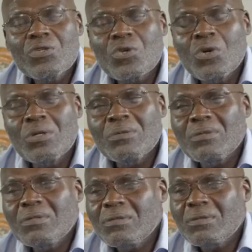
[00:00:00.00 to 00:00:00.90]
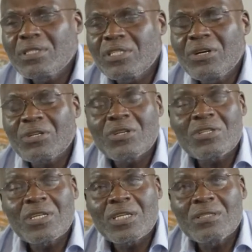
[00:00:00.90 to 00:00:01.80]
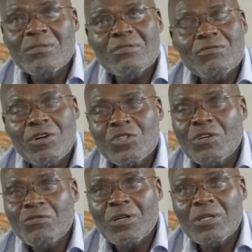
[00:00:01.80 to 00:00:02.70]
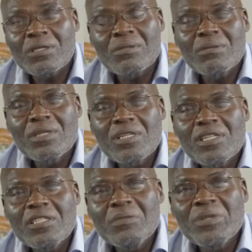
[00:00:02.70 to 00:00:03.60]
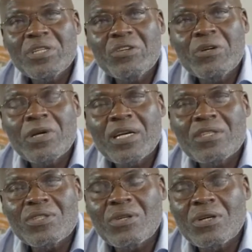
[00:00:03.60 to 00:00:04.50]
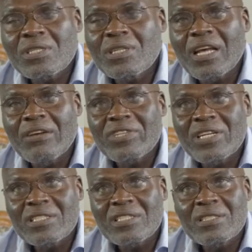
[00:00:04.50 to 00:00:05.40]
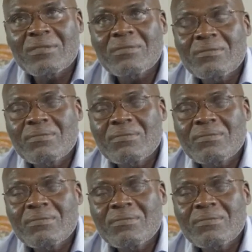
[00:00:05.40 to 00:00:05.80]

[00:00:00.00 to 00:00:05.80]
So the doctor said, first of all, the meningioma is not life-threatening.